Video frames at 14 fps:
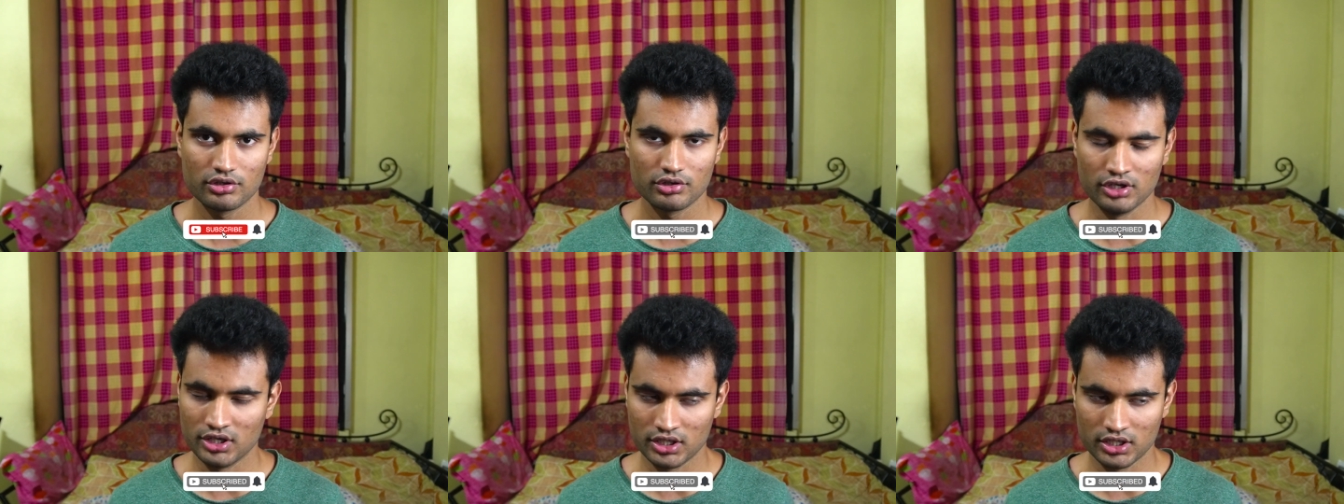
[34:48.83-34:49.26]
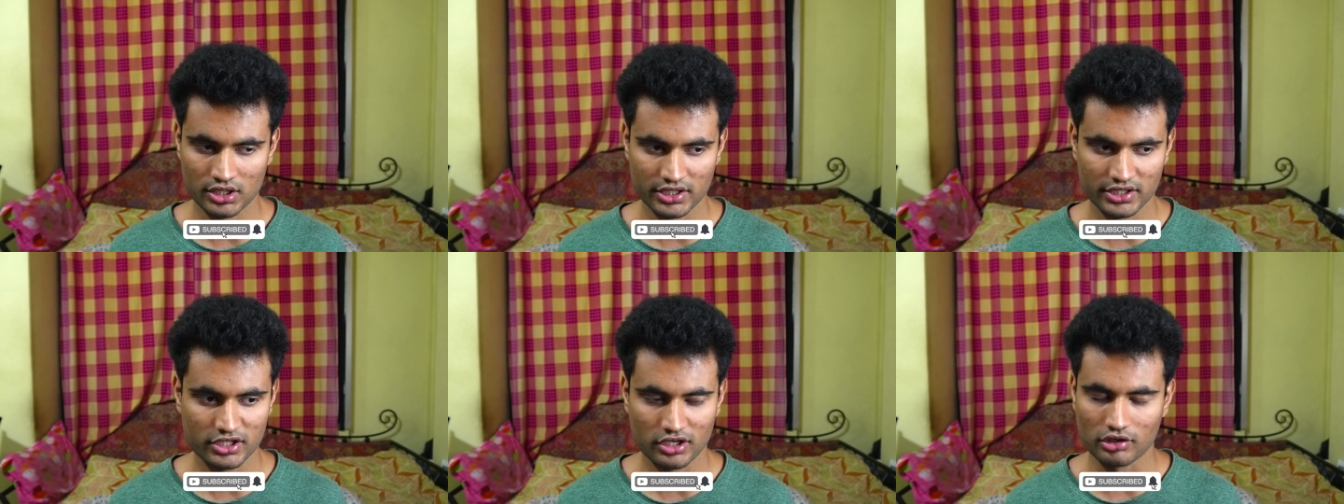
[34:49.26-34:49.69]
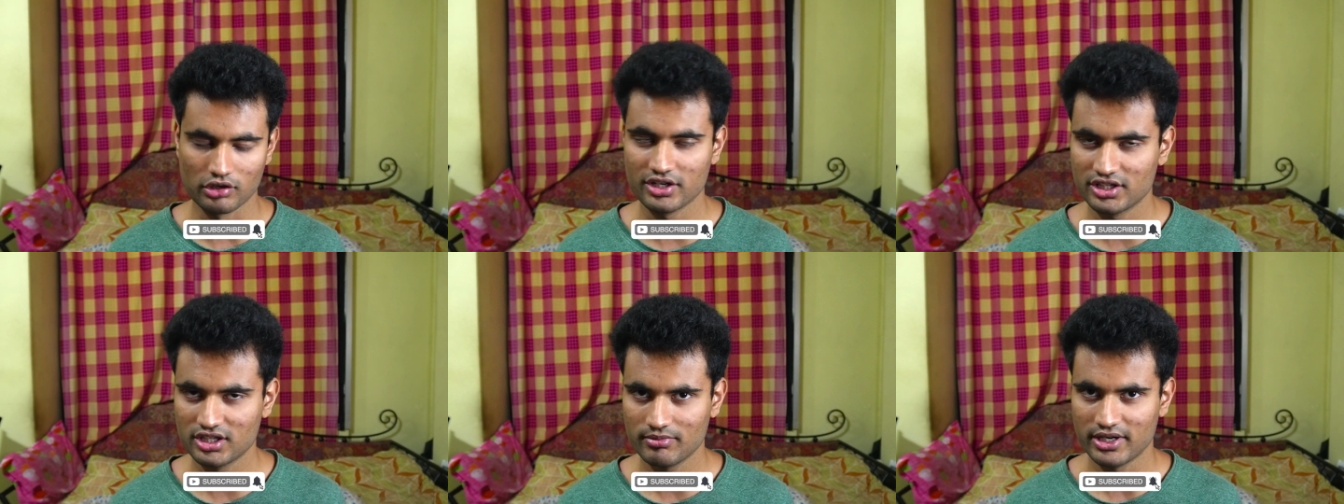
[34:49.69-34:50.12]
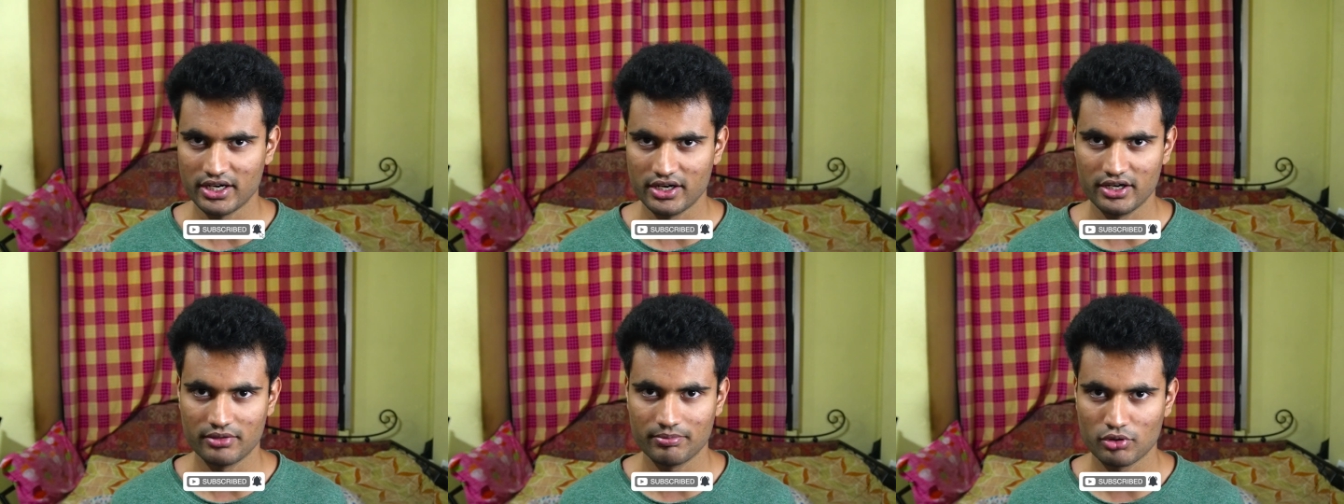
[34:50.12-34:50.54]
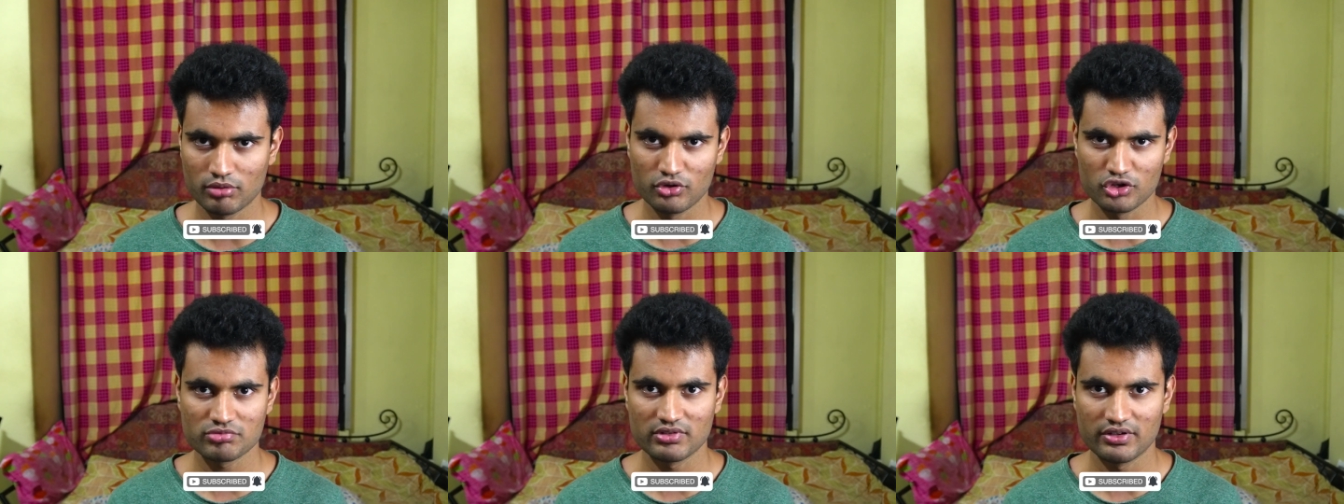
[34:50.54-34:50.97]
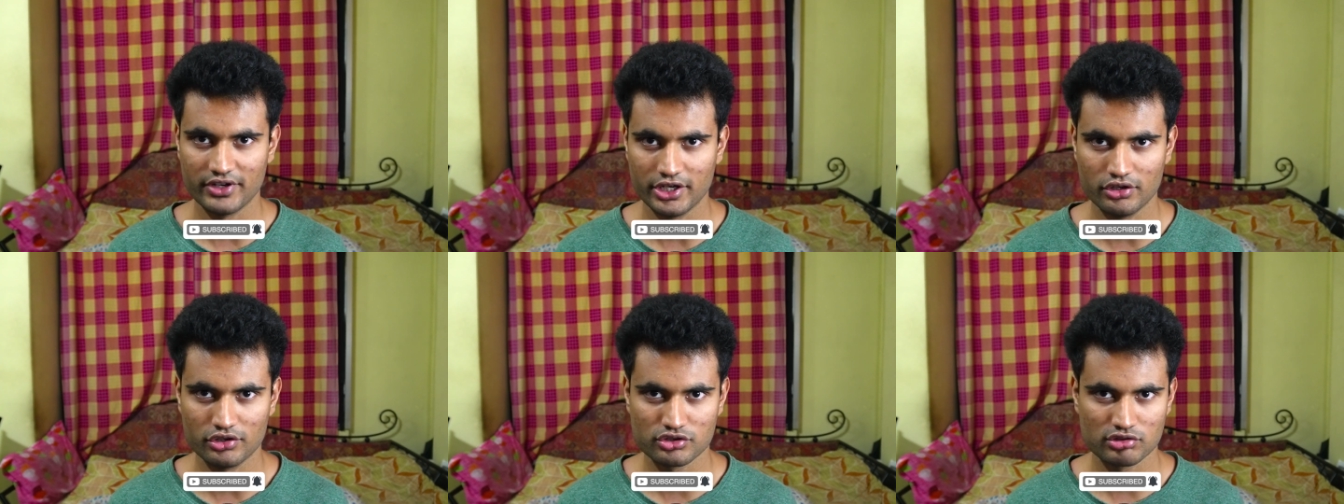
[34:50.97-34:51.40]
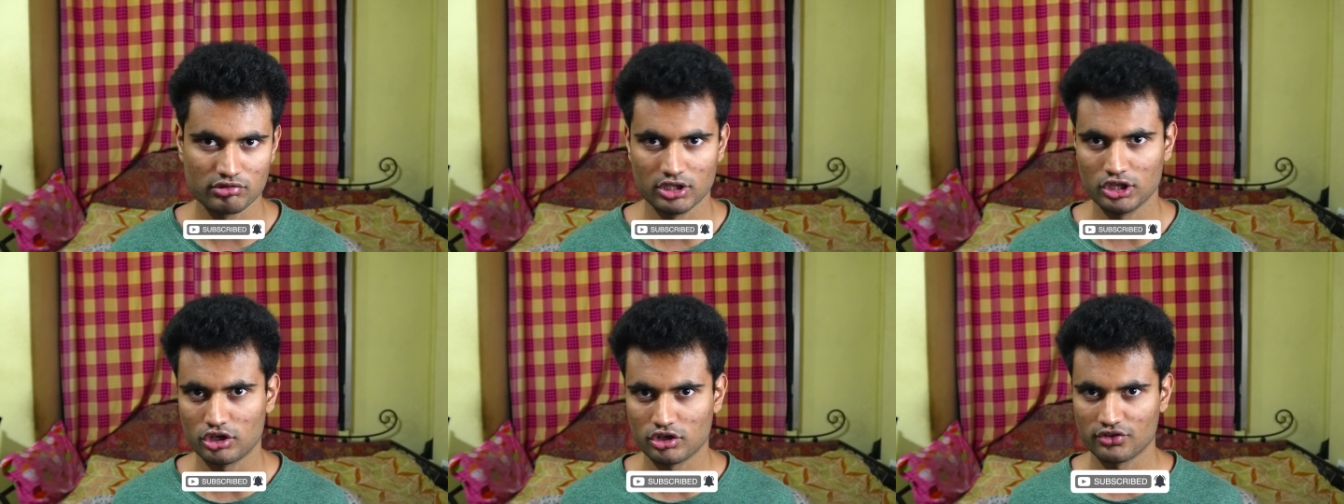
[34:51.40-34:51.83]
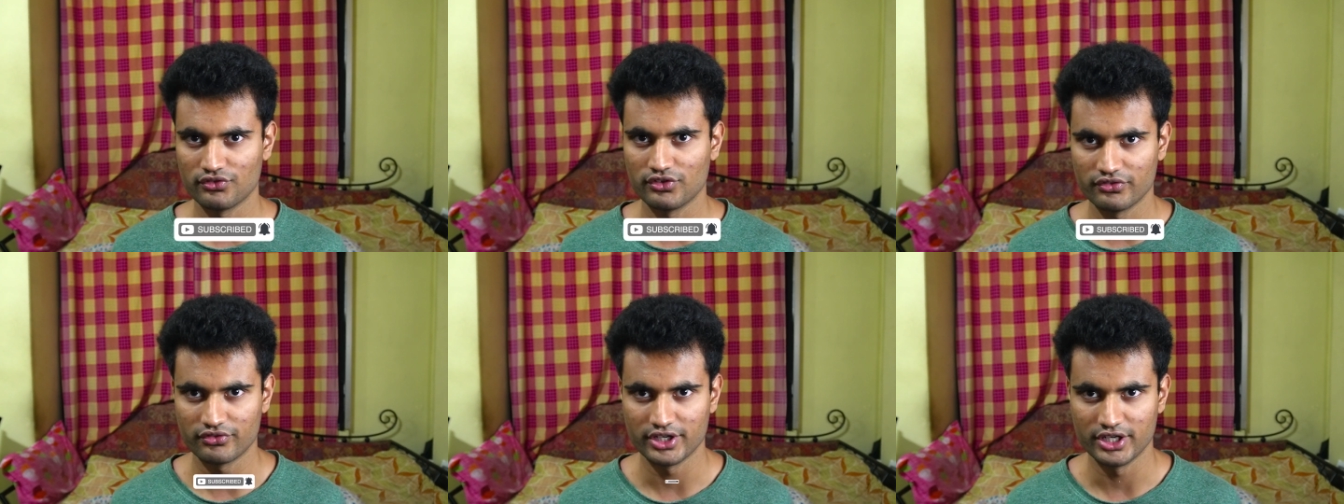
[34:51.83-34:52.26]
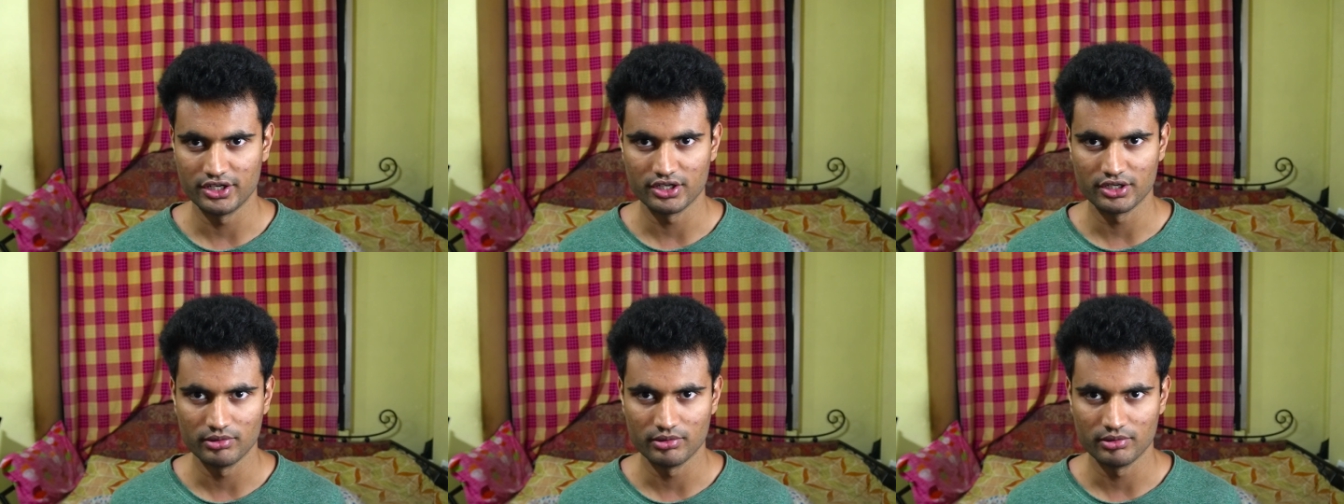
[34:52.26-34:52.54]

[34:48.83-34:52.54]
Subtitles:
in the algorithm, and it promotes my videos to a lot of different